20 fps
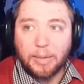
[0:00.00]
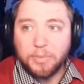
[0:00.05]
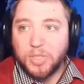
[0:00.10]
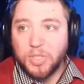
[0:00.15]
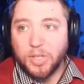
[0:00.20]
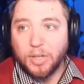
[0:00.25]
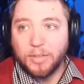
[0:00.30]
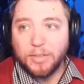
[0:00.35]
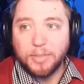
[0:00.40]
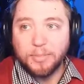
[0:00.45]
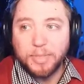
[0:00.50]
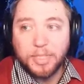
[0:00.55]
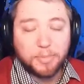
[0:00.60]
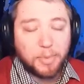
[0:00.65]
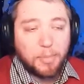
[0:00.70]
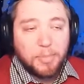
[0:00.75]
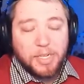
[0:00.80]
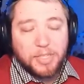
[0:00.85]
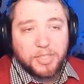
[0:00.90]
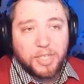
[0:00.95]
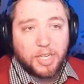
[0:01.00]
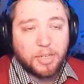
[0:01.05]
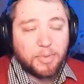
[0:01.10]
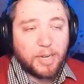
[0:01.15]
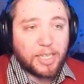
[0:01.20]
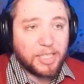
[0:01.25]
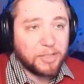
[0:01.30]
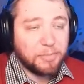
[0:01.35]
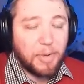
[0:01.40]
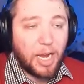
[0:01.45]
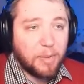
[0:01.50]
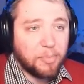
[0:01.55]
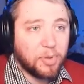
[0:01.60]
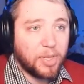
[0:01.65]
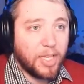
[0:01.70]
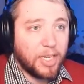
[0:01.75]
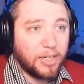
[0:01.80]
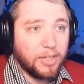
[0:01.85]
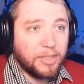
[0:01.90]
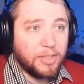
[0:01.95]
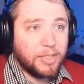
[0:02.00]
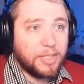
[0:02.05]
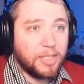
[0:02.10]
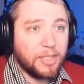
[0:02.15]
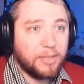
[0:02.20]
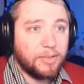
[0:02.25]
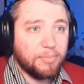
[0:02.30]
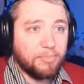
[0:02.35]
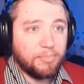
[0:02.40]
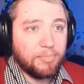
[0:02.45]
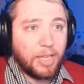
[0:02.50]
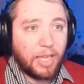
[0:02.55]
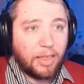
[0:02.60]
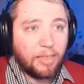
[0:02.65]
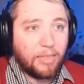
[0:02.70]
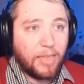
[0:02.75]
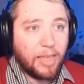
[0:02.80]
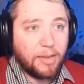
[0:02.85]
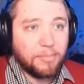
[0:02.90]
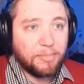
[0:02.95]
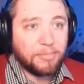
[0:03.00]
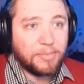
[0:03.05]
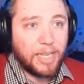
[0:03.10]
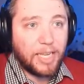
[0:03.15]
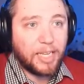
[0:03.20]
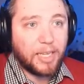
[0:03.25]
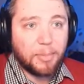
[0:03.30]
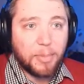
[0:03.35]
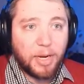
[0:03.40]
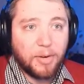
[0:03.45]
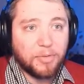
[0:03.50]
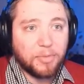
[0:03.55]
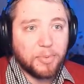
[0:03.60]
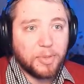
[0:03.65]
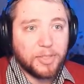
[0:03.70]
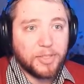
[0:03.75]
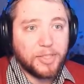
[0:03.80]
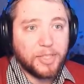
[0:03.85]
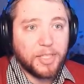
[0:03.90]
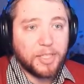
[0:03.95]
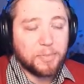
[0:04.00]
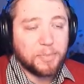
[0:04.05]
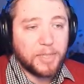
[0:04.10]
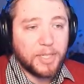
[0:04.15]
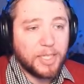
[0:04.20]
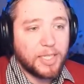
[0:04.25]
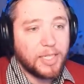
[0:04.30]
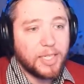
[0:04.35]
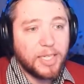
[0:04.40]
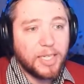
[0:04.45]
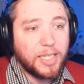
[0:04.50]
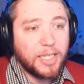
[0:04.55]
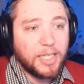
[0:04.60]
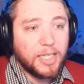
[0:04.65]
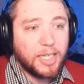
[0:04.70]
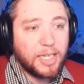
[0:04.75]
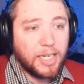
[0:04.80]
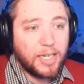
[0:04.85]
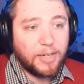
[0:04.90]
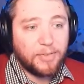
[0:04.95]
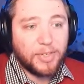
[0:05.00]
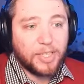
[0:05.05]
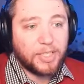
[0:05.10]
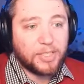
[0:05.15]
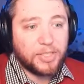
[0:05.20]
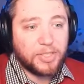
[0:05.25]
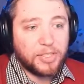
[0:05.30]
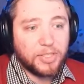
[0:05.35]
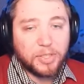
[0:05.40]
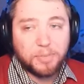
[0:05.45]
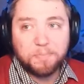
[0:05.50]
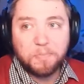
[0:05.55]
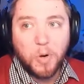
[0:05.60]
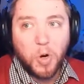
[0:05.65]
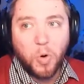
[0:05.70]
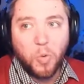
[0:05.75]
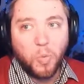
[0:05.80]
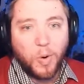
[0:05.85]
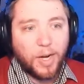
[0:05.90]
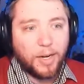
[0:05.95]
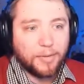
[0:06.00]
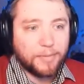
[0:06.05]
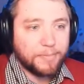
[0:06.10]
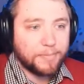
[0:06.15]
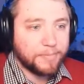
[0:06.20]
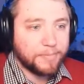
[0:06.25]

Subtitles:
starting him. He's my best center back. He's my player until they take him out from underneath me. And if he gets injured, oh well.